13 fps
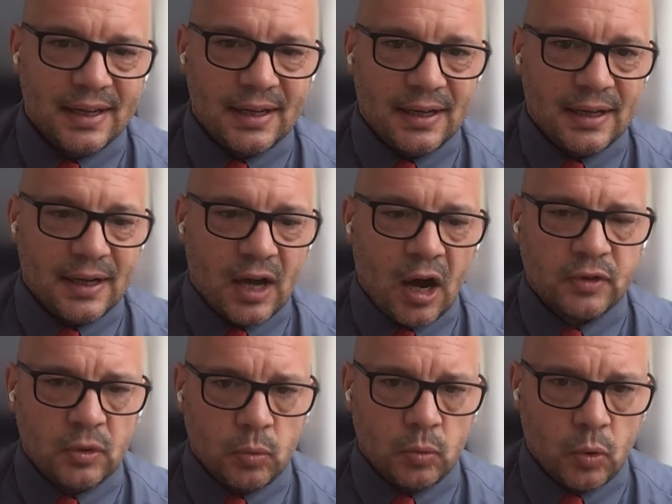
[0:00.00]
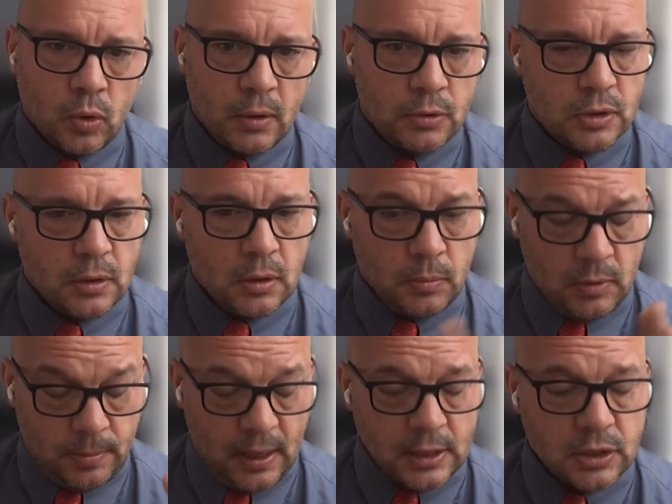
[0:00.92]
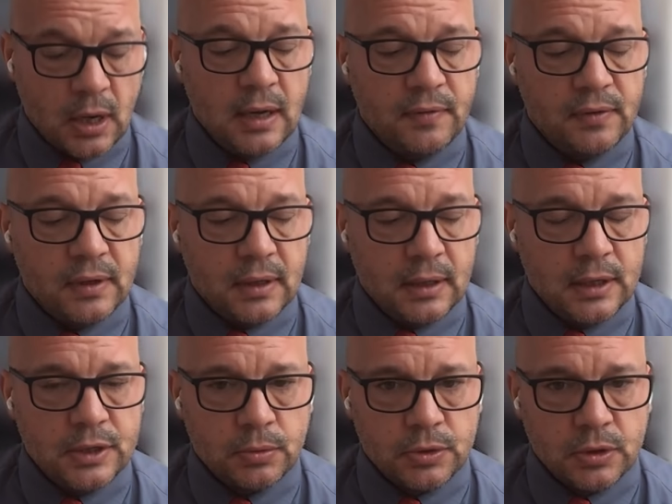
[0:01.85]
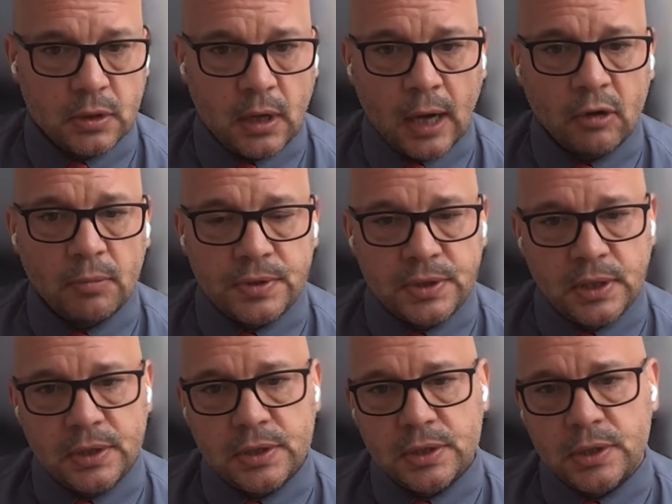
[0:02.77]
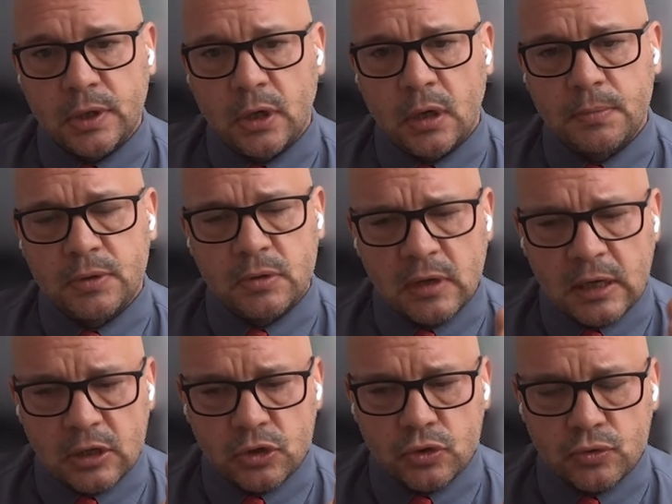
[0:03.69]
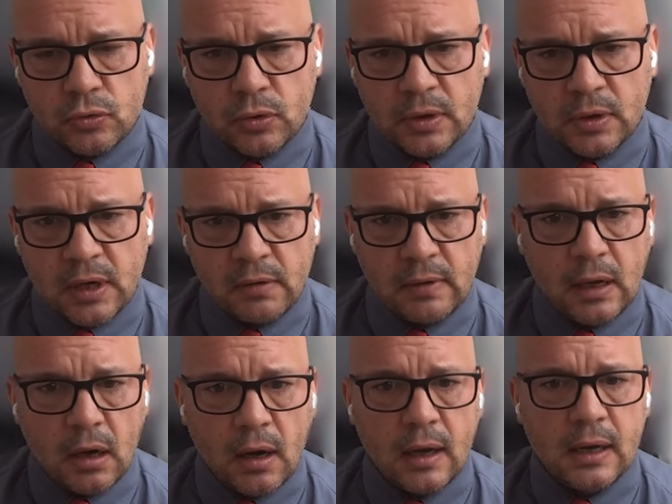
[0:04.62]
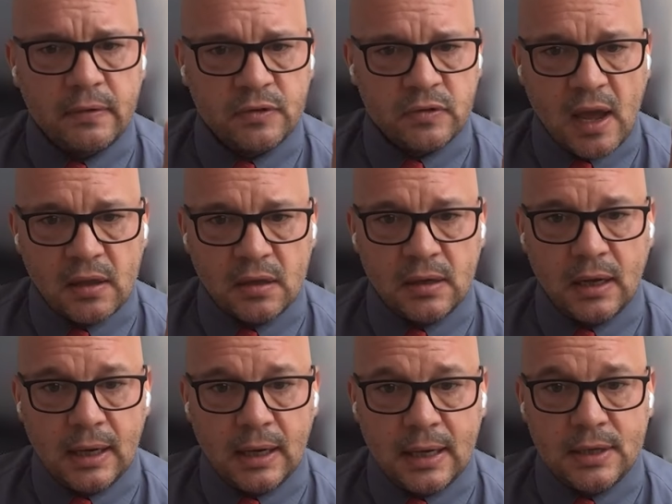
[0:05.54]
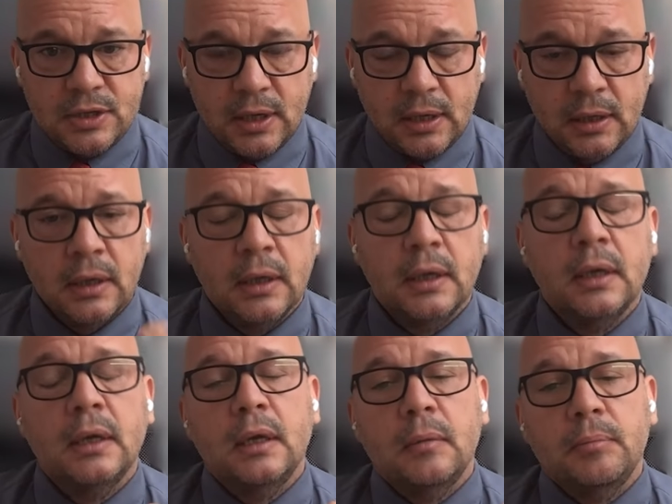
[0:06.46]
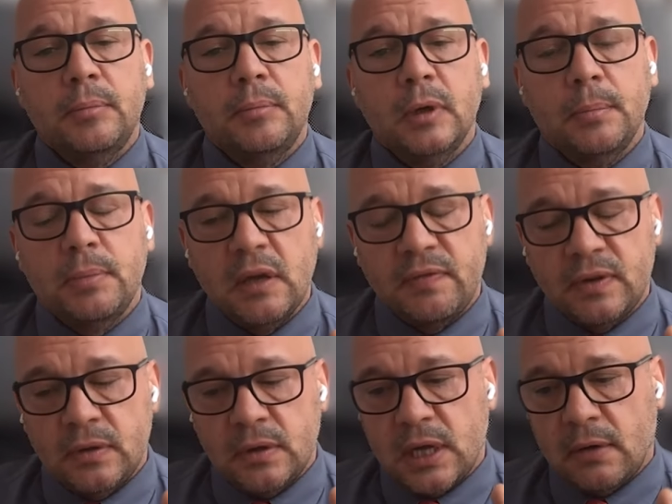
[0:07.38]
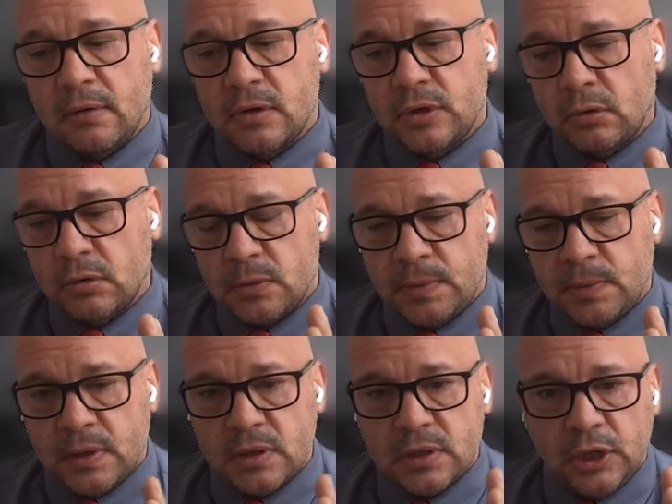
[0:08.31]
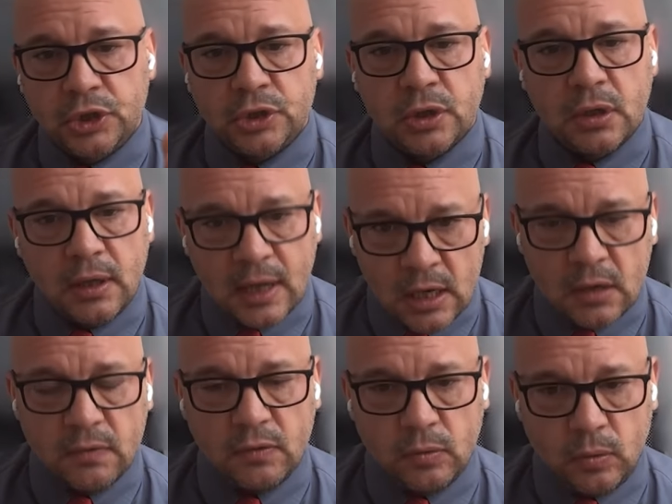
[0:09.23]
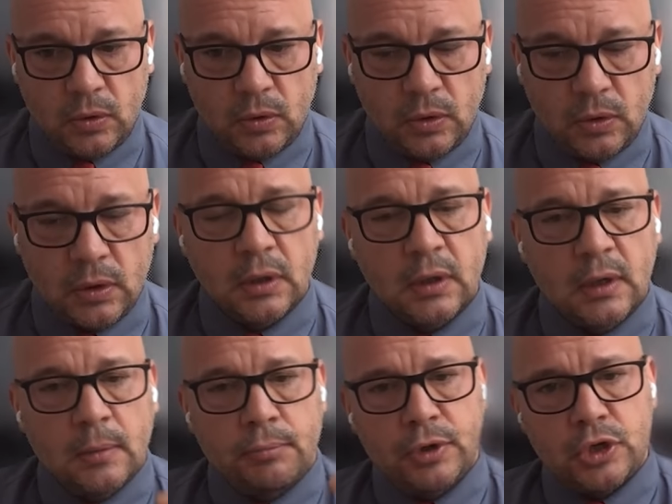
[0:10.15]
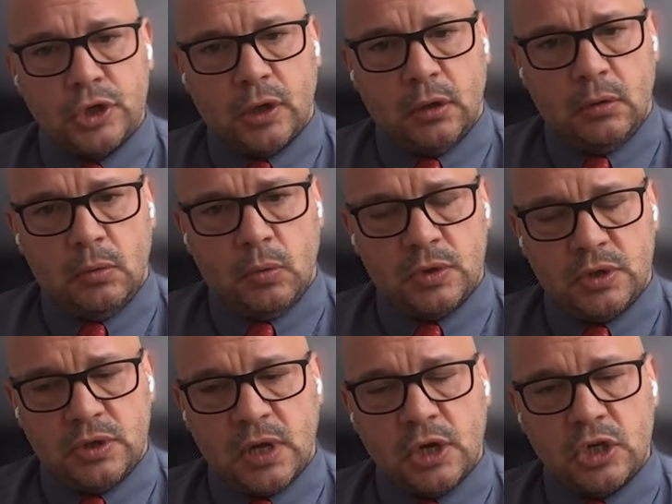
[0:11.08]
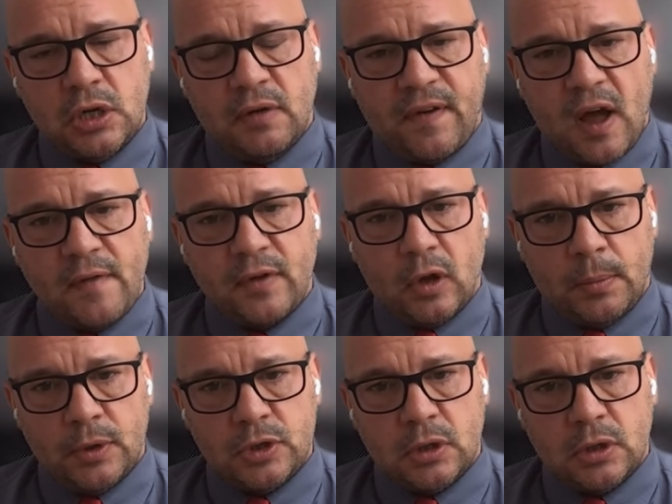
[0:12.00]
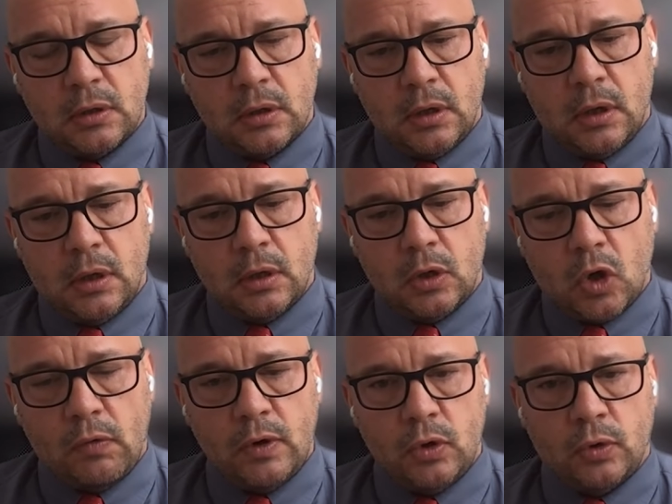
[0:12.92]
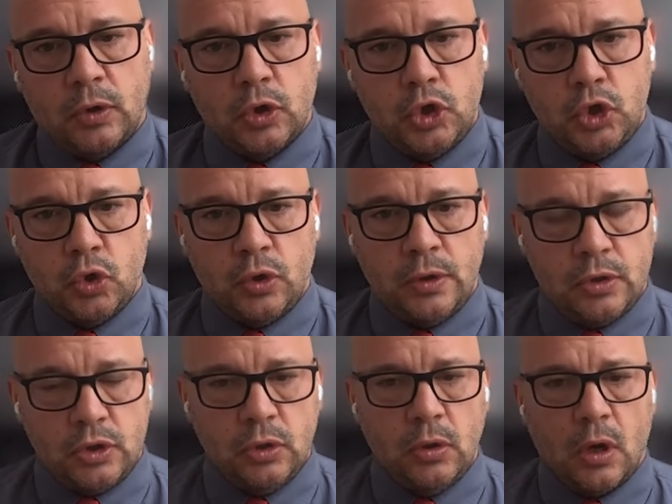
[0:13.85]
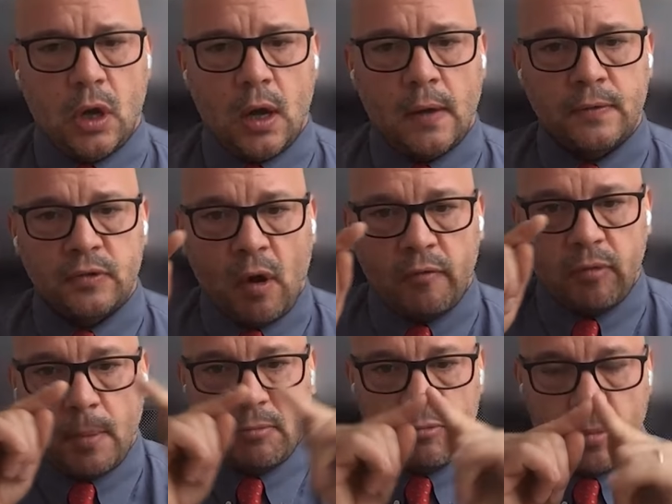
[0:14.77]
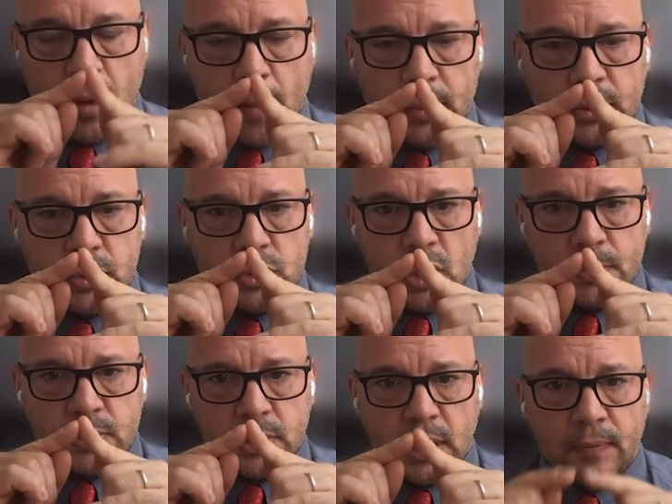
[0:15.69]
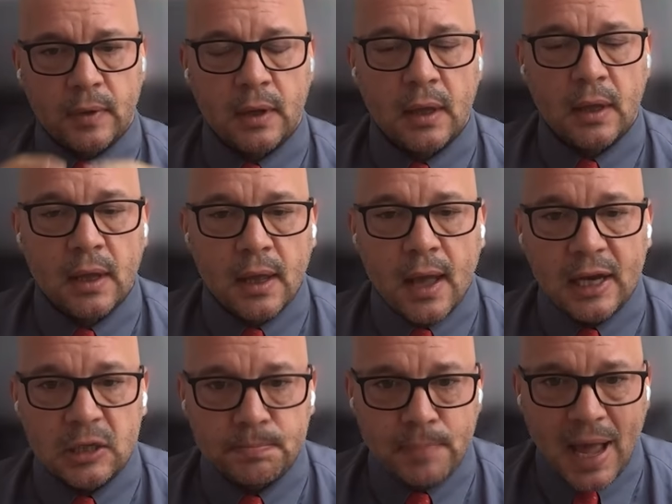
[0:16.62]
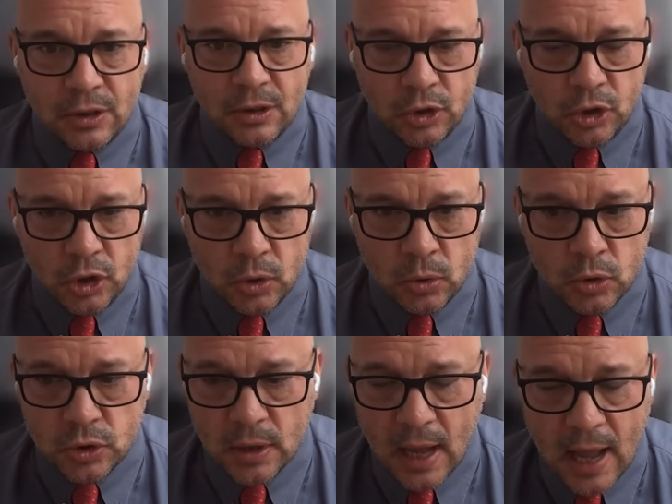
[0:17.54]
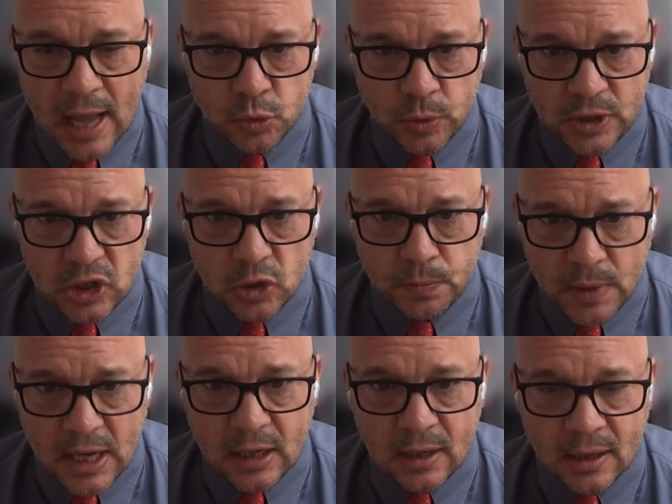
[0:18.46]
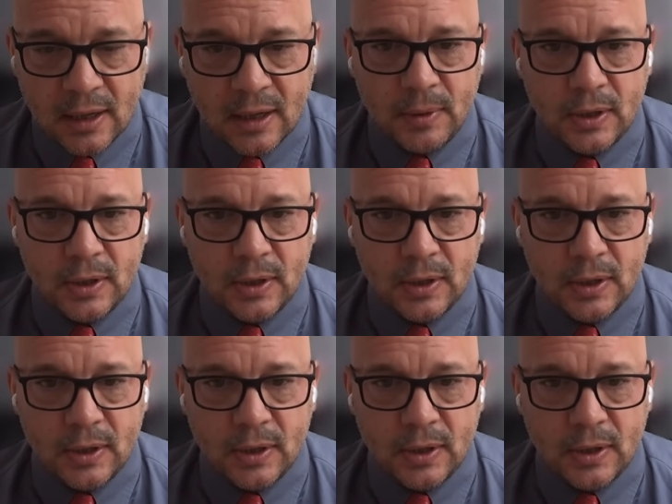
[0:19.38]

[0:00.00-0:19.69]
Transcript: Uh, after the war, it was uh, the place I lived, at least, was one hundred percent Serbs, so extraordinarily high levels of ethnic cleansing. But given the territorial dispensation at the end of the war, Brčko was essentially a five-kilometre uh, corridor that joined the two halves of Republika Srpska. And it's back in the news as we speak